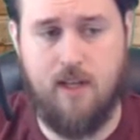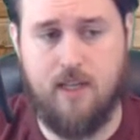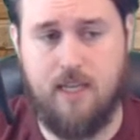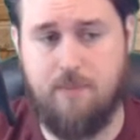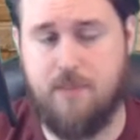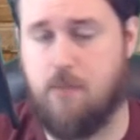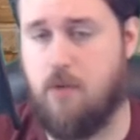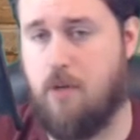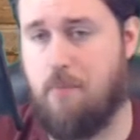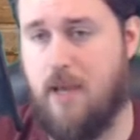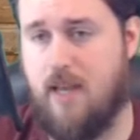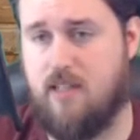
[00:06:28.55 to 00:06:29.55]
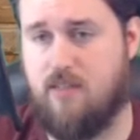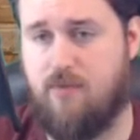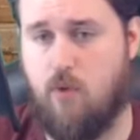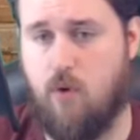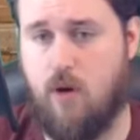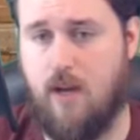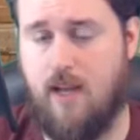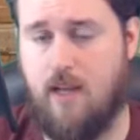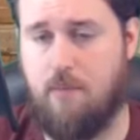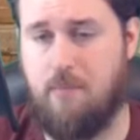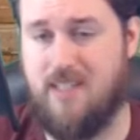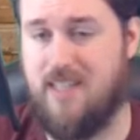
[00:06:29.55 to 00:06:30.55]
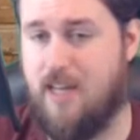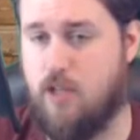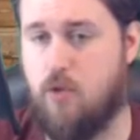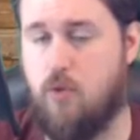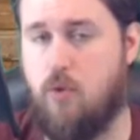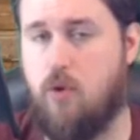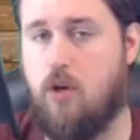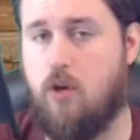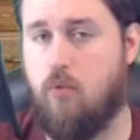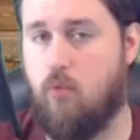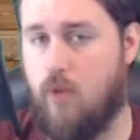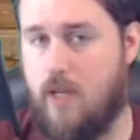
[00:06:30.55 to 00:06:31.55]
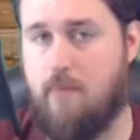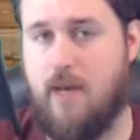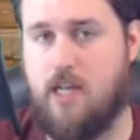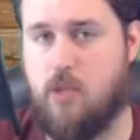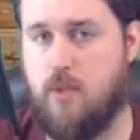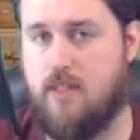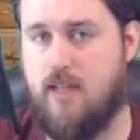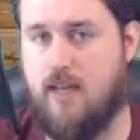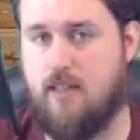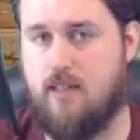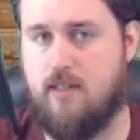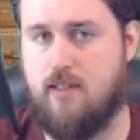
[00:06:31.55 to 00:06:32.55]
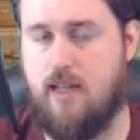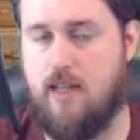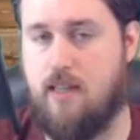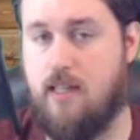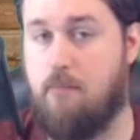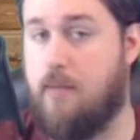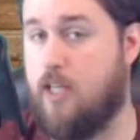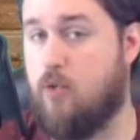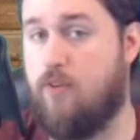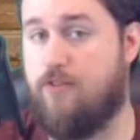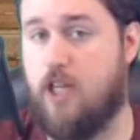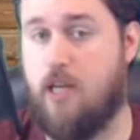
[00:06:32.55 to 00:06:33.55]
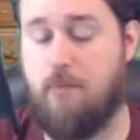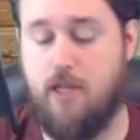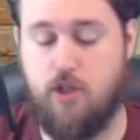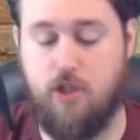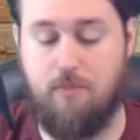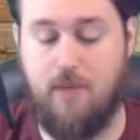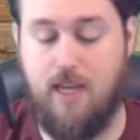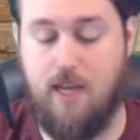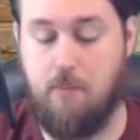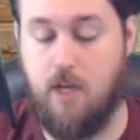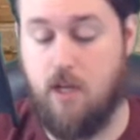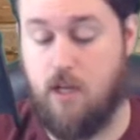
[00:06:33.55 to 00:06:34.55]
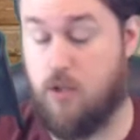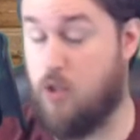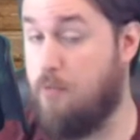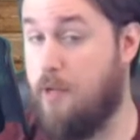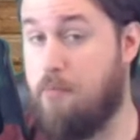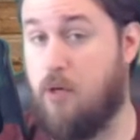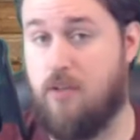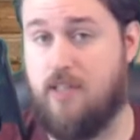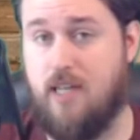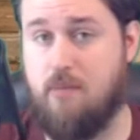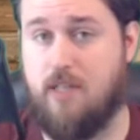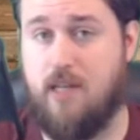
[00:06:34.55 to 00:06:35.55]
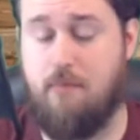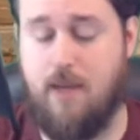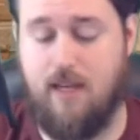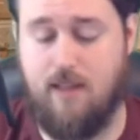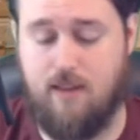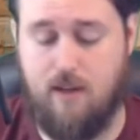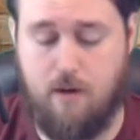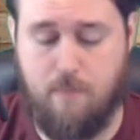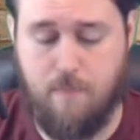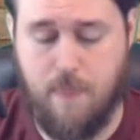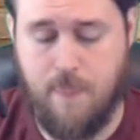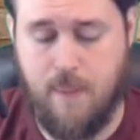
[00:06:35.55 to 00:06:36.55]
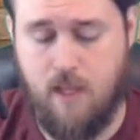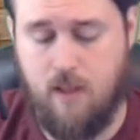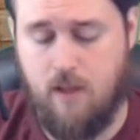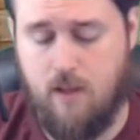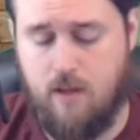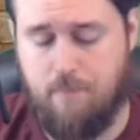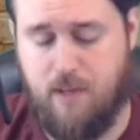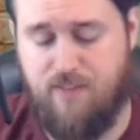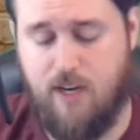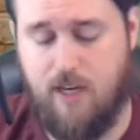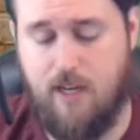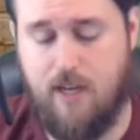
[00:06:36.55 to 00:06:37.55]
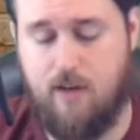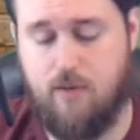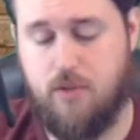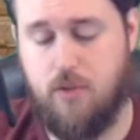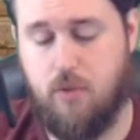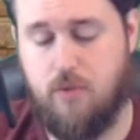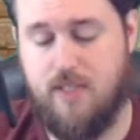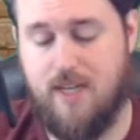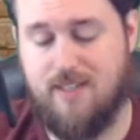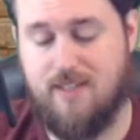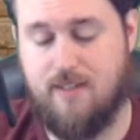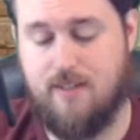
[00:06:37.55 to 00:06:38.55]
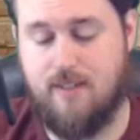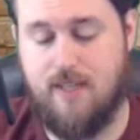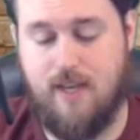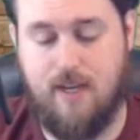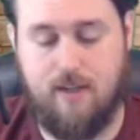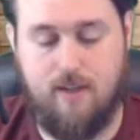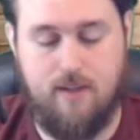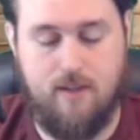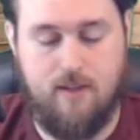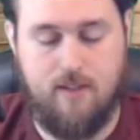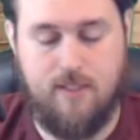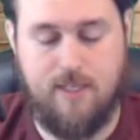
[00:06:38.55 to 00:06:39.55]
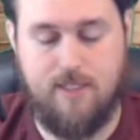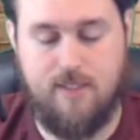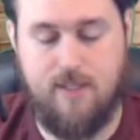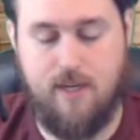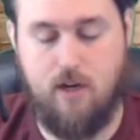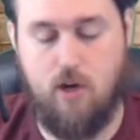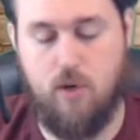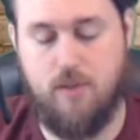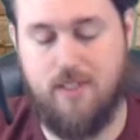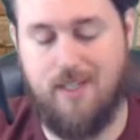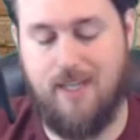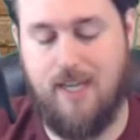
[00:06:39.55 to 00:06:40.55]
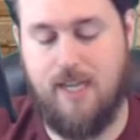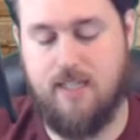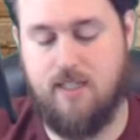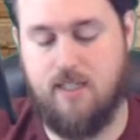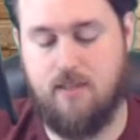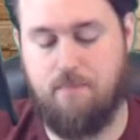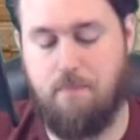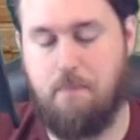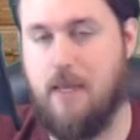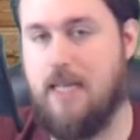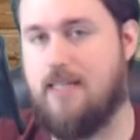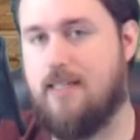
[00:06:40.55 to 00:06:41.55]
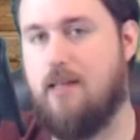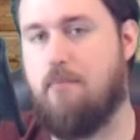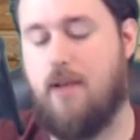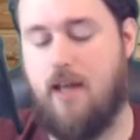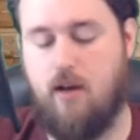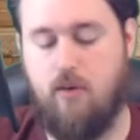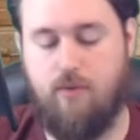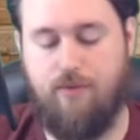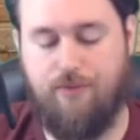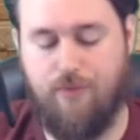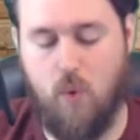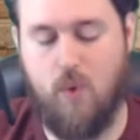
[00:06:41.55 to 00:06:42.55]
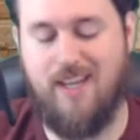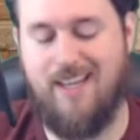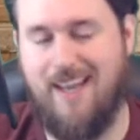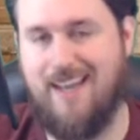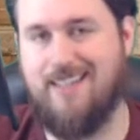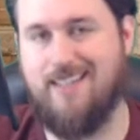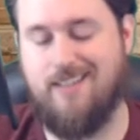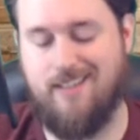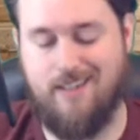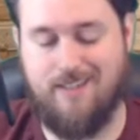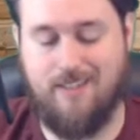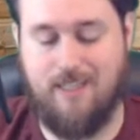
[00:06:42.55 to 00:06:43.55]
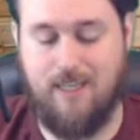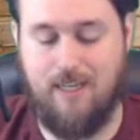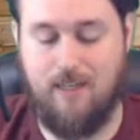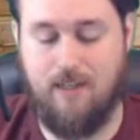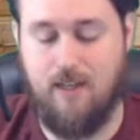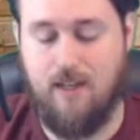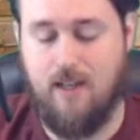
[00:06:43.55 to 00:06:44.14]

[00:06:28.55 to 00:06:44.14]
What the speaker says: keeps them on pace for a potential rematch with Texas in the Big 12 championship game, assuming both teams can make it there. Pivoting now to Texas Tech. Texas Tech hosting Kansas beats them down 48-16.